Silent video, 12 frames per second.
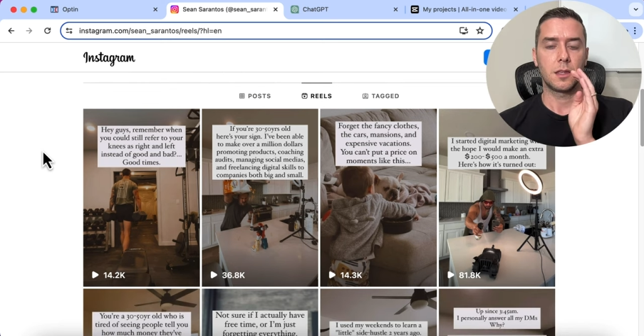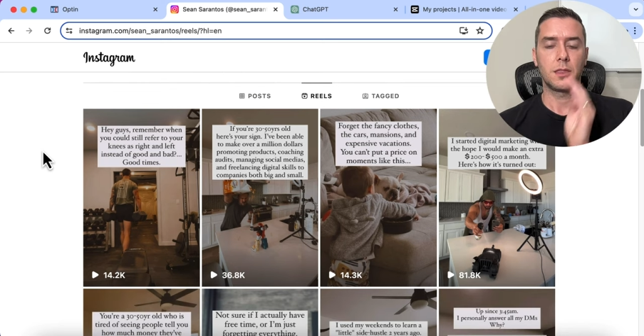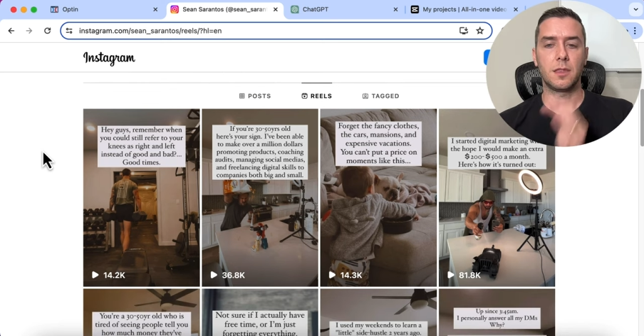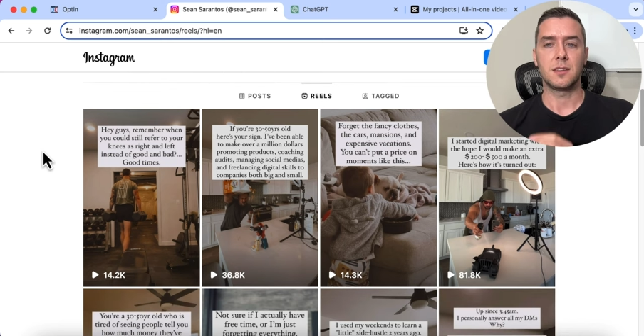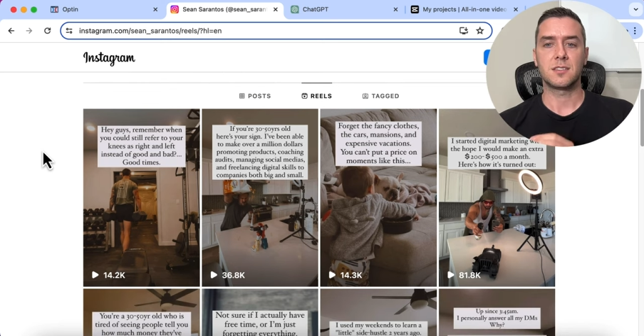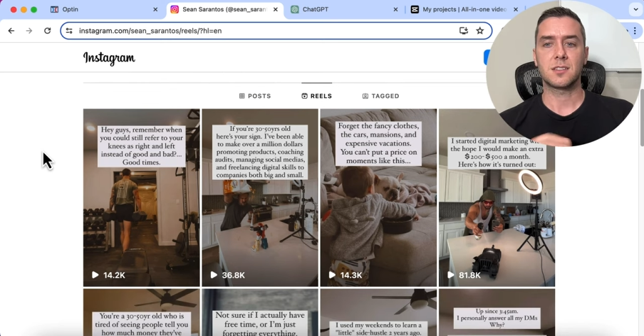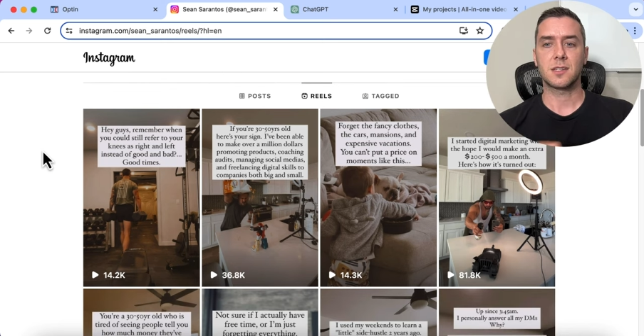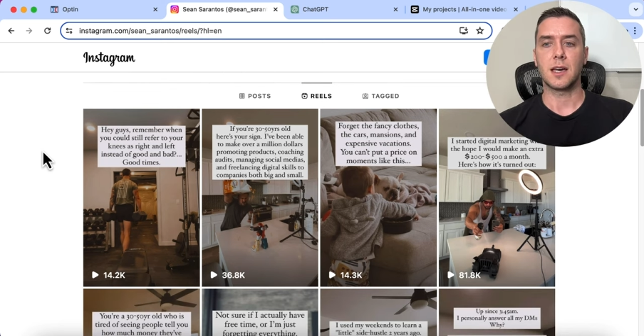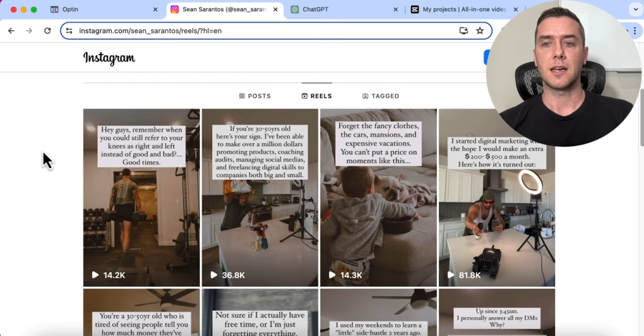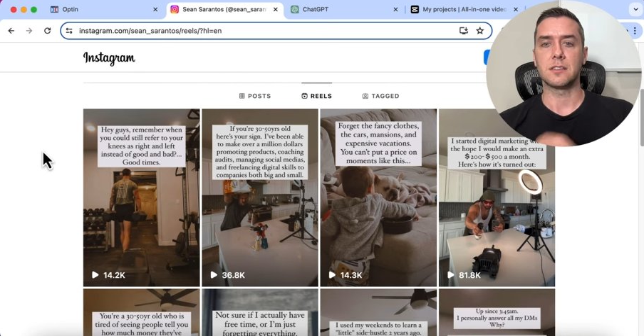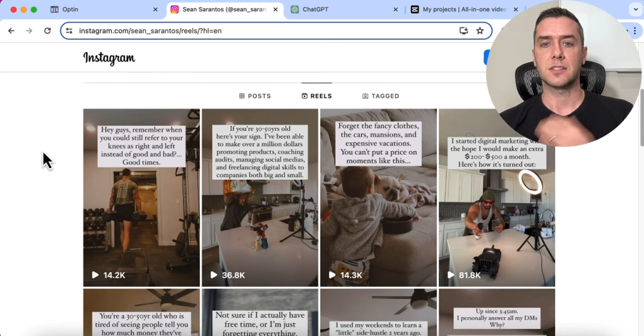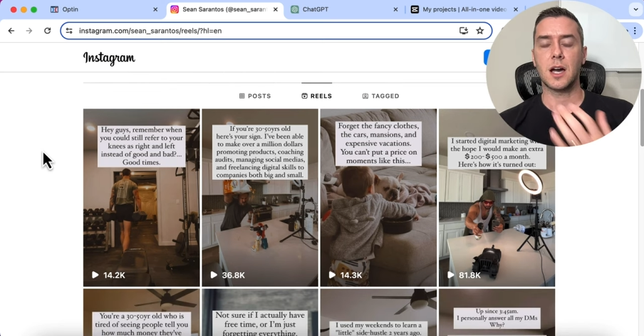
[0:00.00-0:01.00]
this
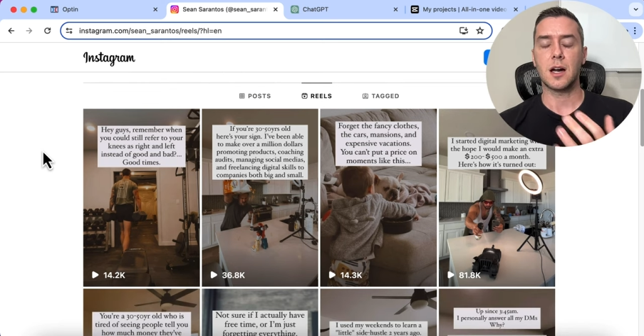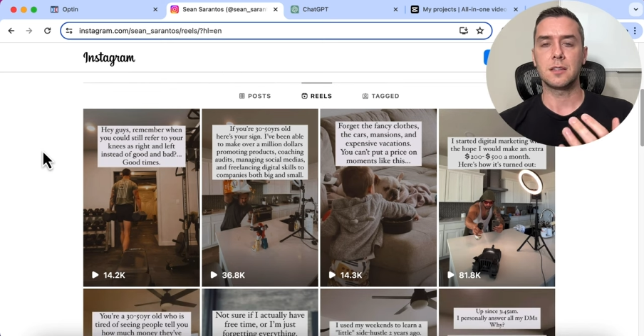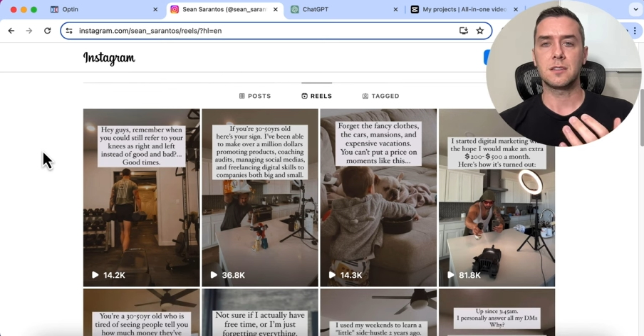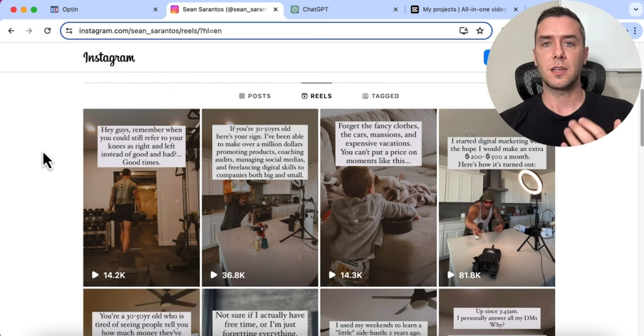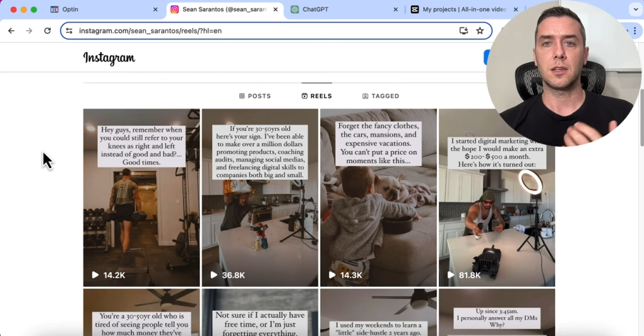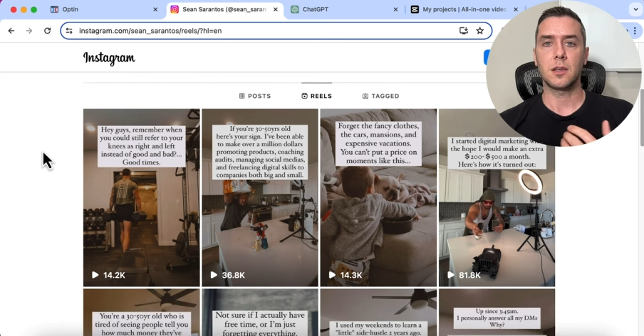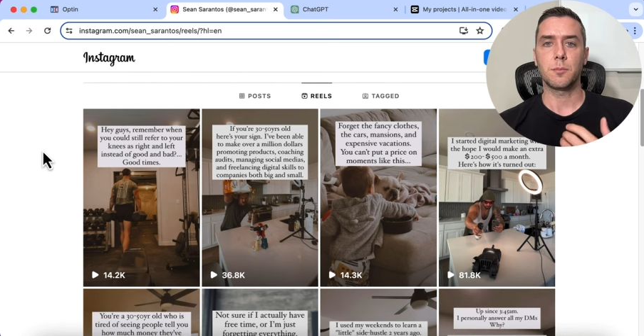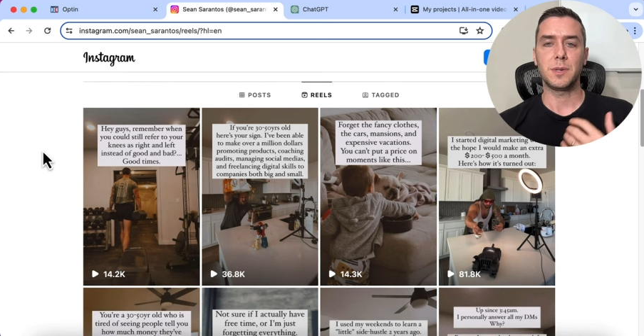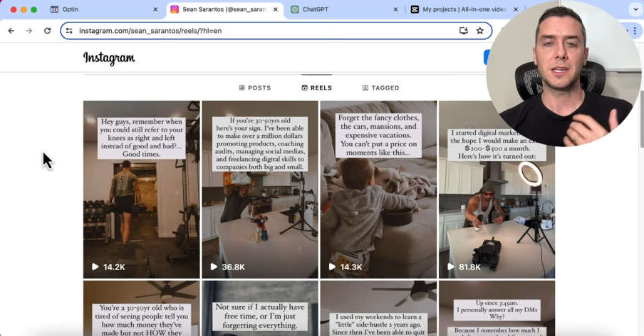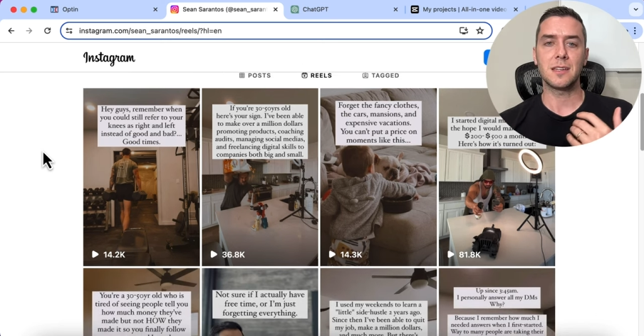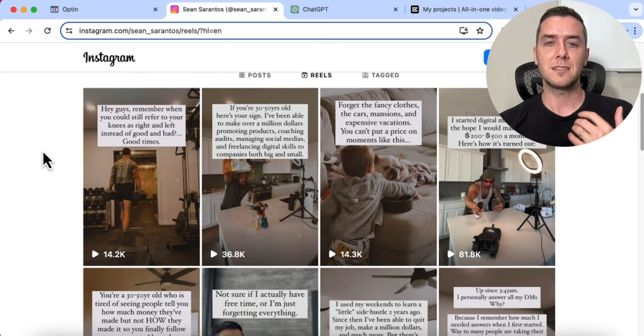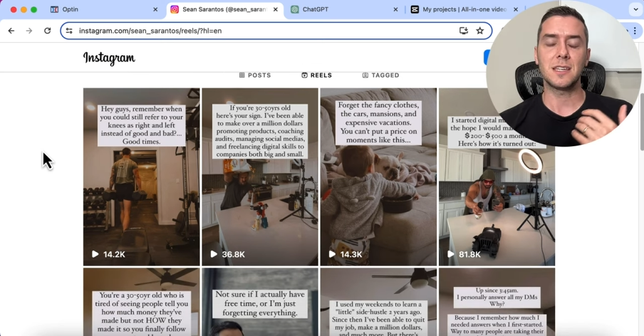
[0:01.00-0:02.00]
guy's content
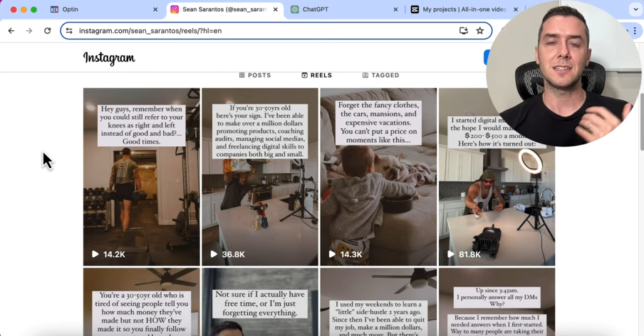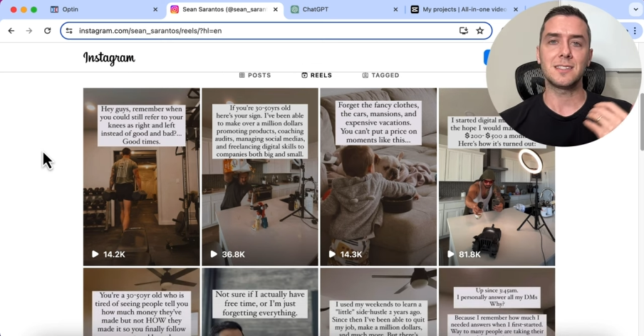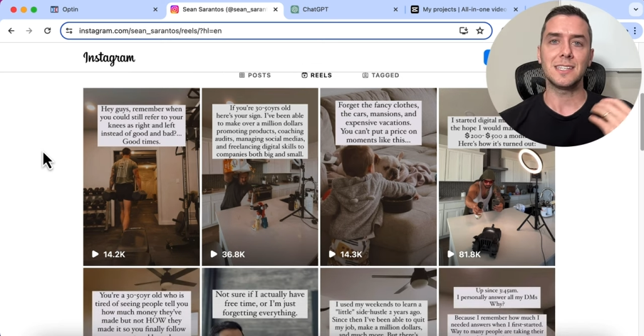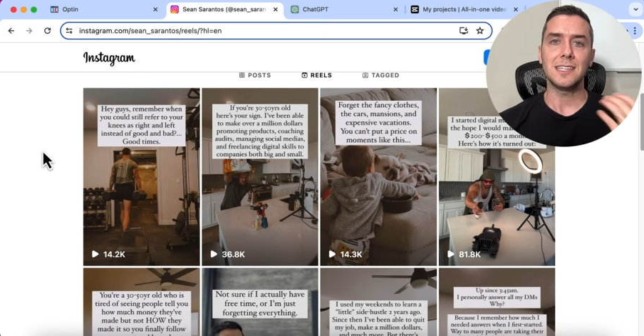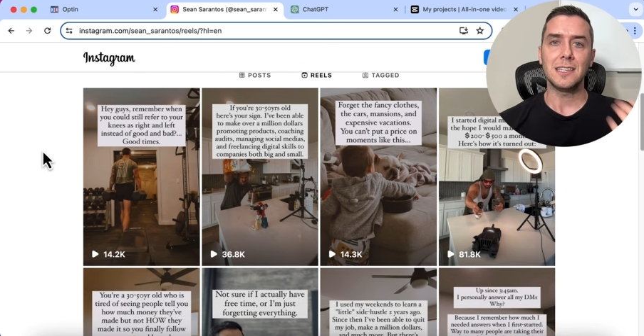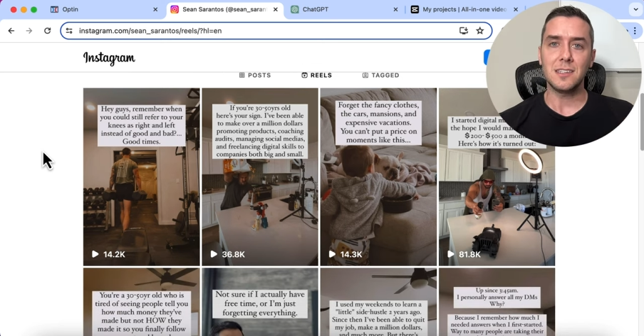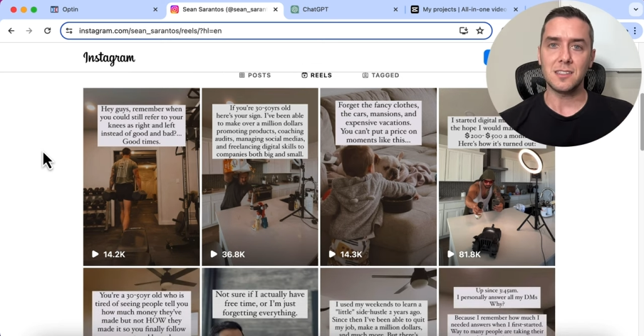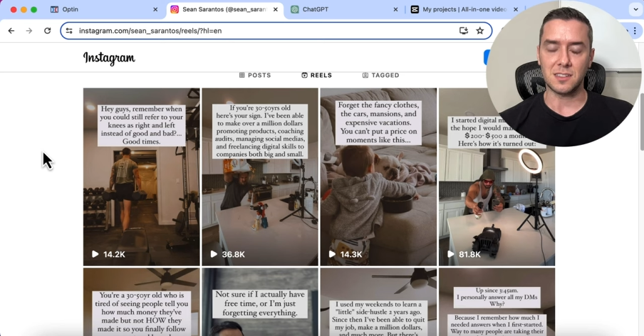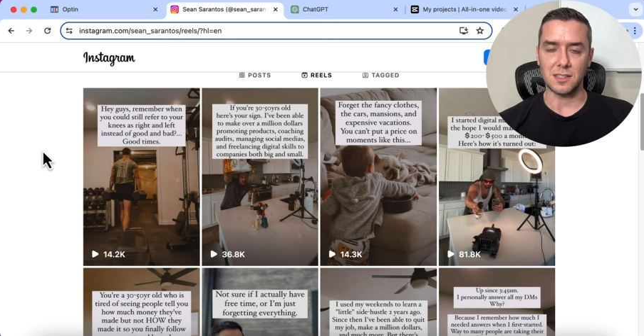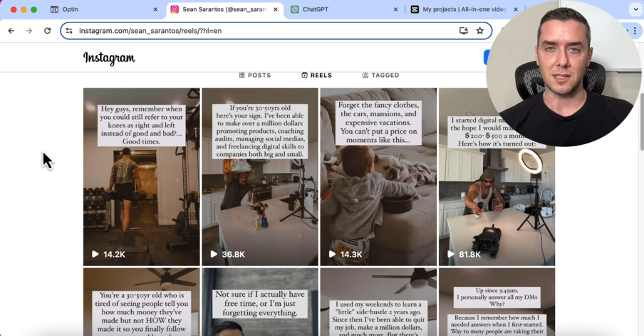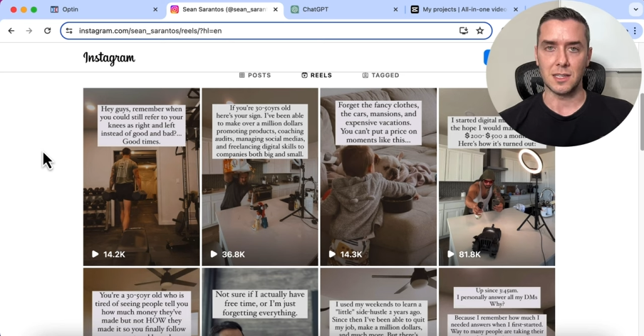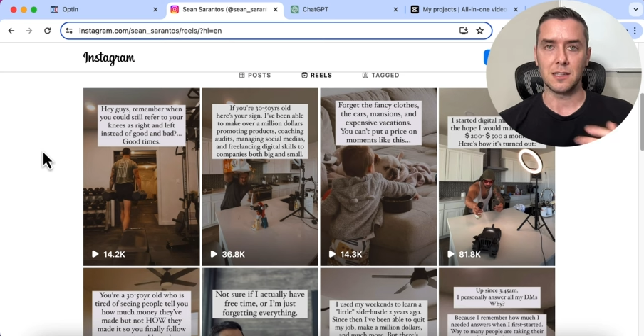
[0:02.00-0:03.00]
because it's
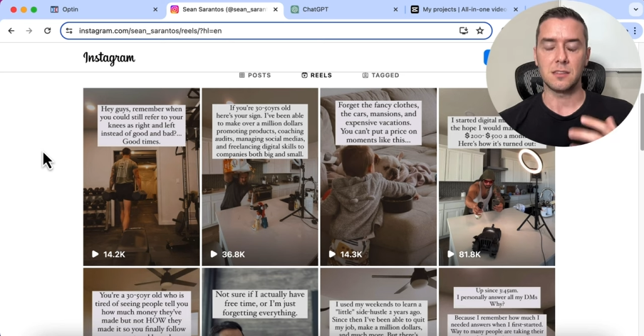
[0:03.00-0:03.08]
easy.